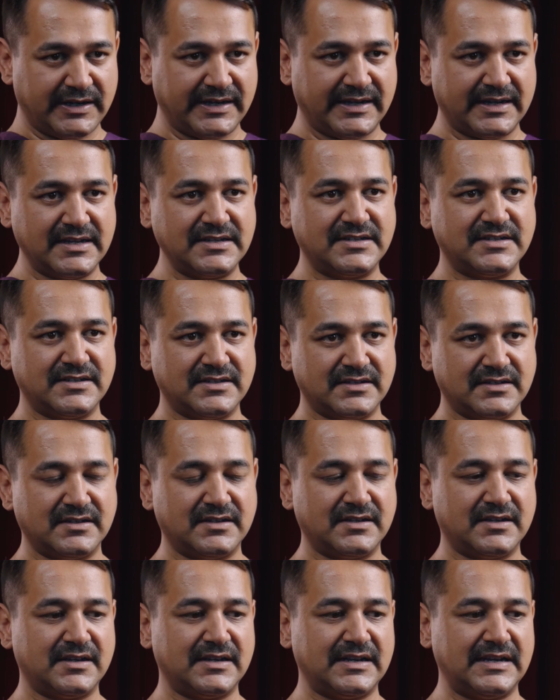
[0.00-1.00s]
linkage.
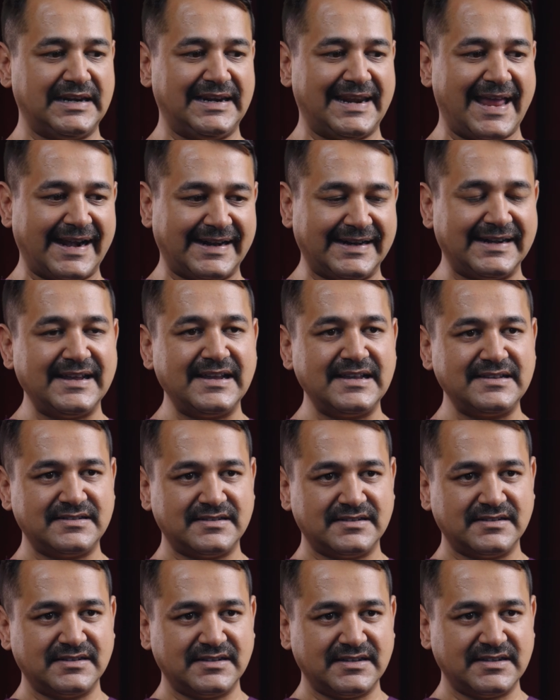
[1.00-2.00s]

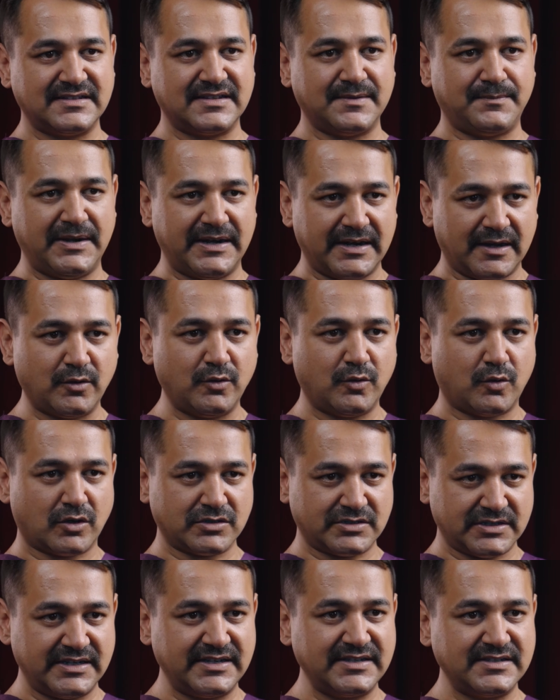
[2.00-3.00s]
Lactase is the beta
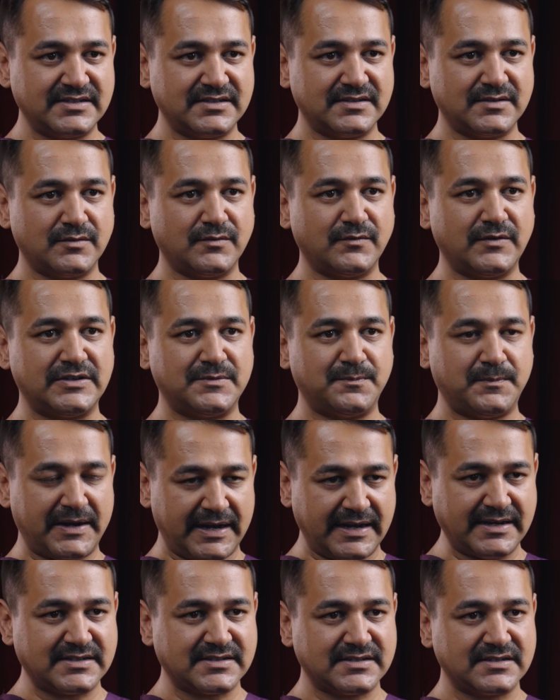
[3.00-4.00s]
glucosidase which
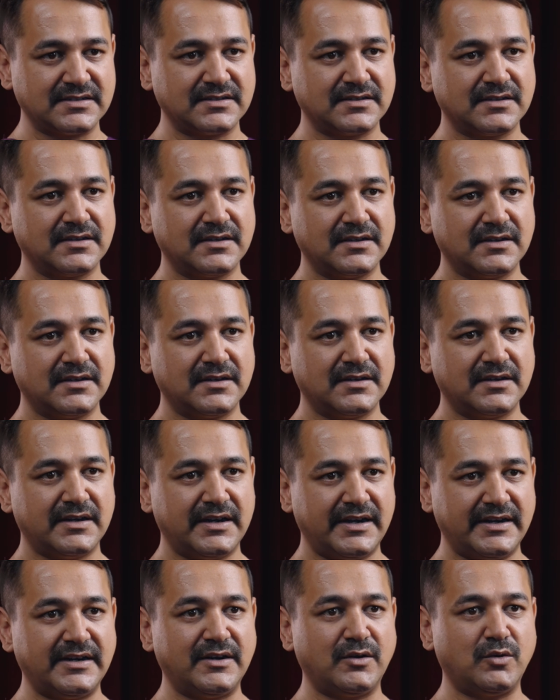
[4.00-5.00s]
breaks
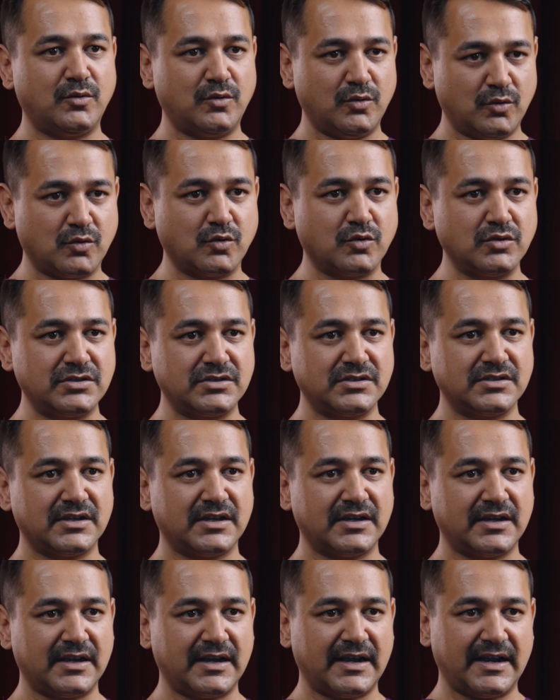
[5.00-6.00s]
it into glucose
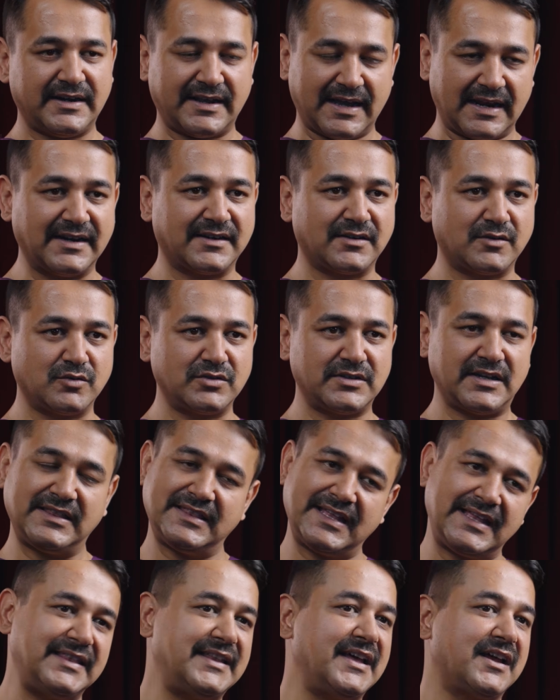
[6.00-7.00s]
and galactose, and
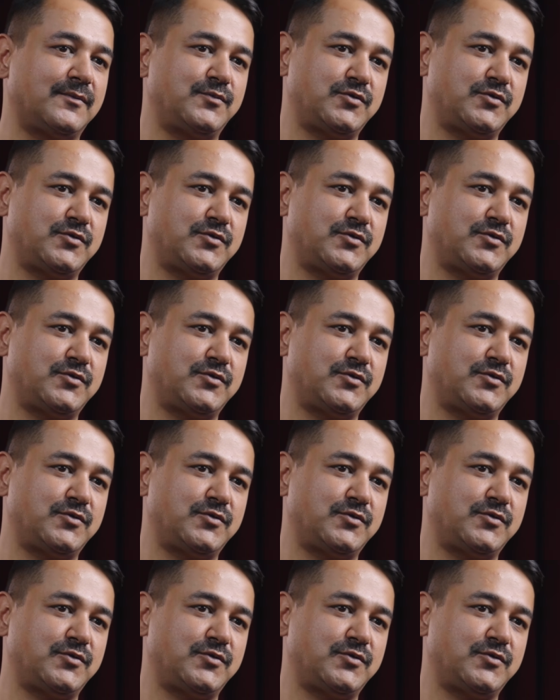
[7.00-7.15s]
then they are